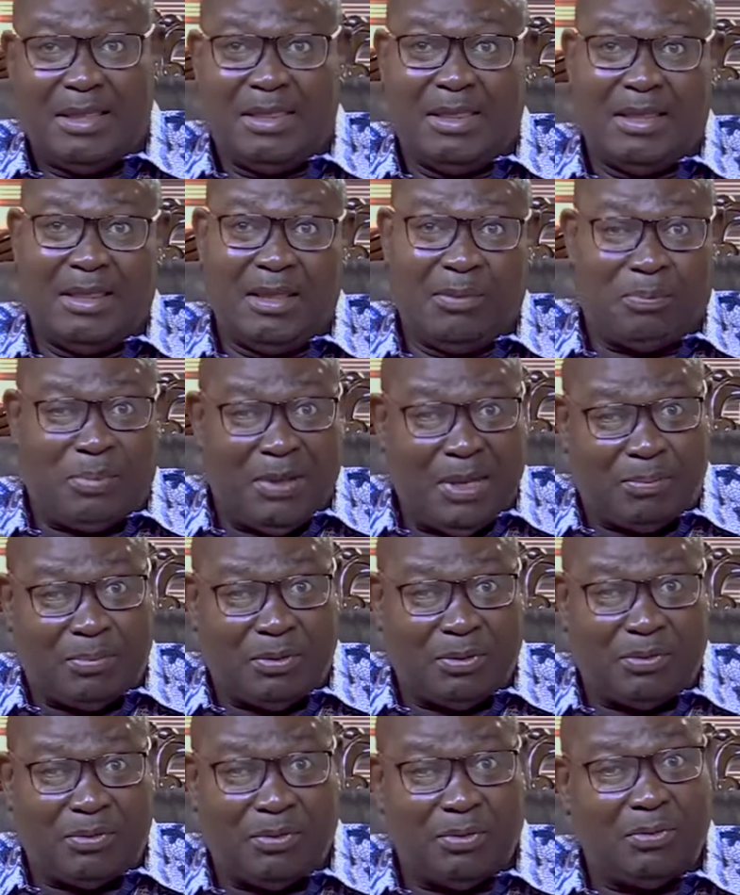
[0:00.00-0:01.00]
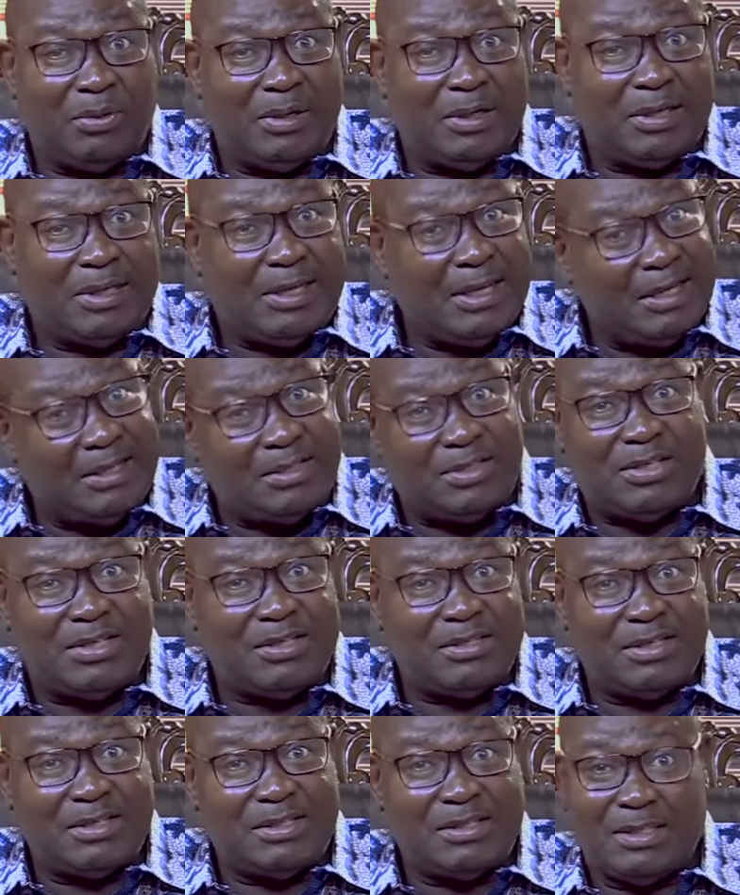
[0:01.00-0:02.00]
That the people who were killing
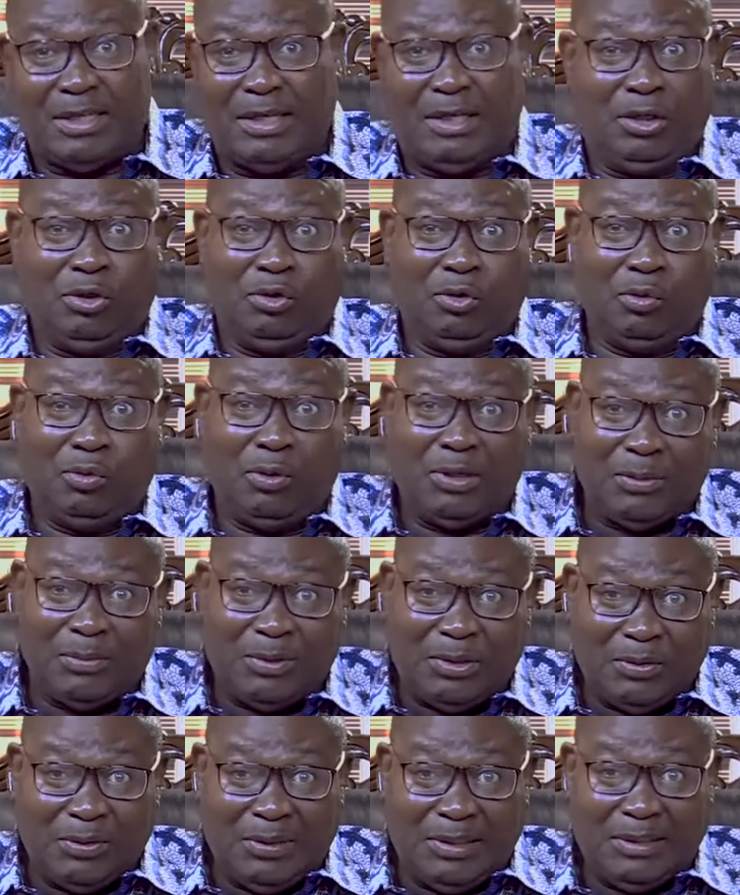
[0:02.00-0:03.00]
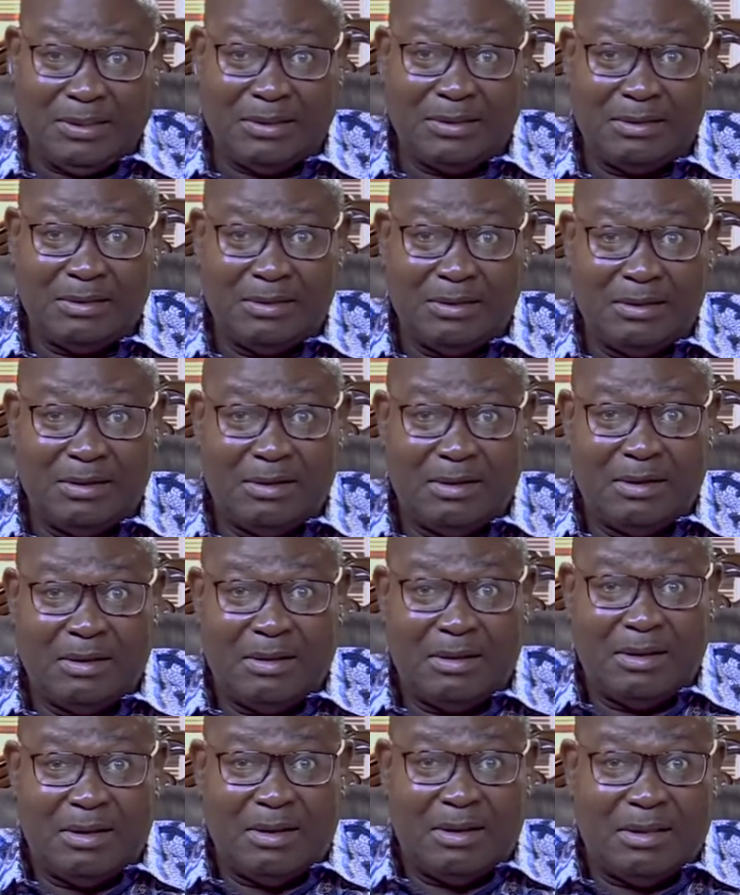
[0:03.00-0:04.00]
Jesus didn't know what they were doing?
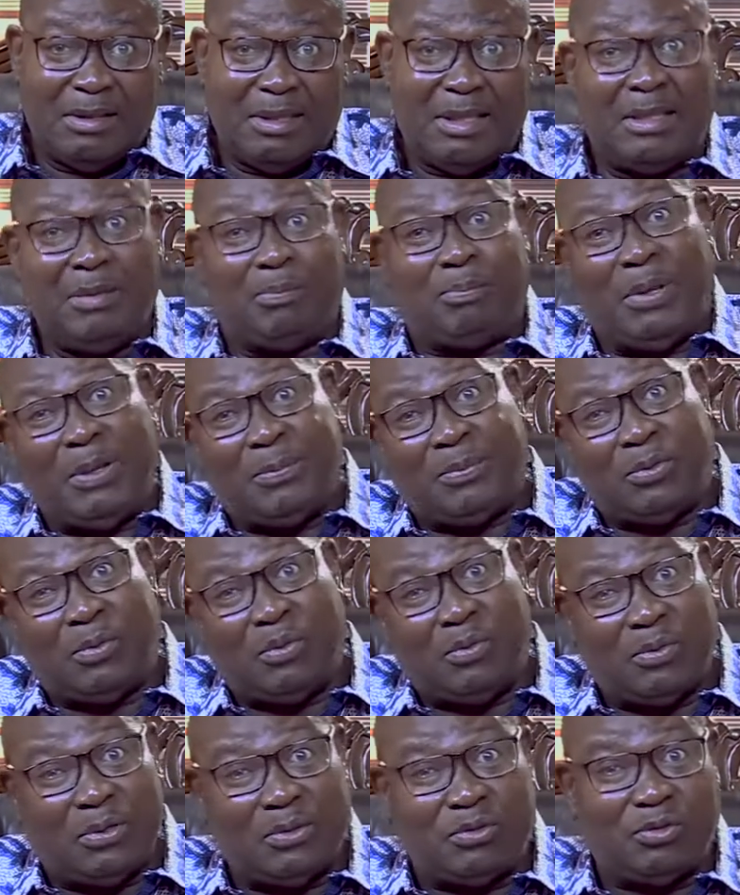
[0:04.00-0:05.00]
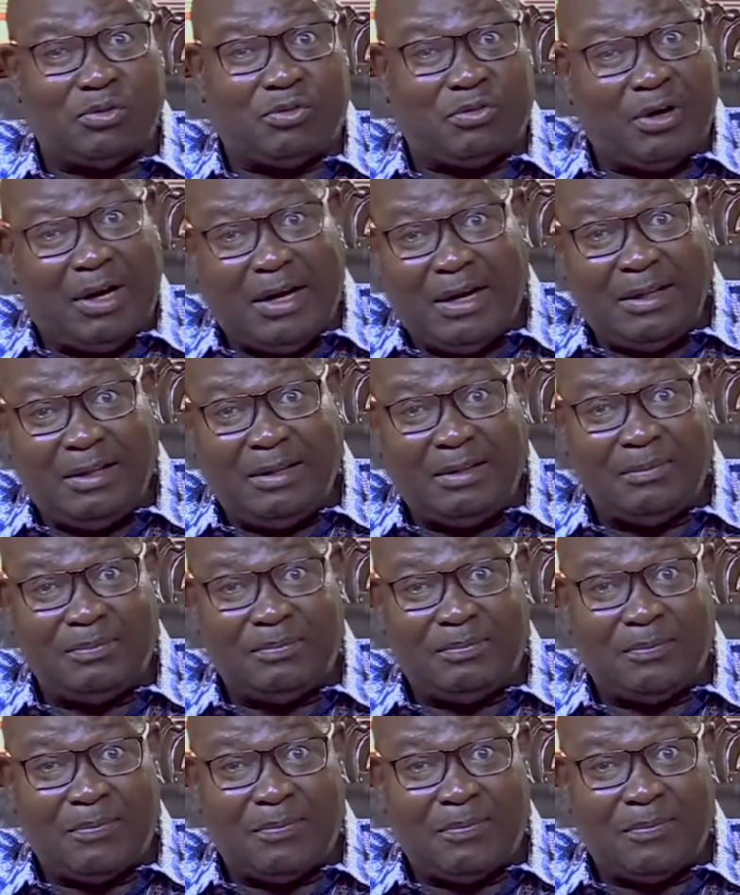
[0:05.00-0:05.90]
That the people who went to trial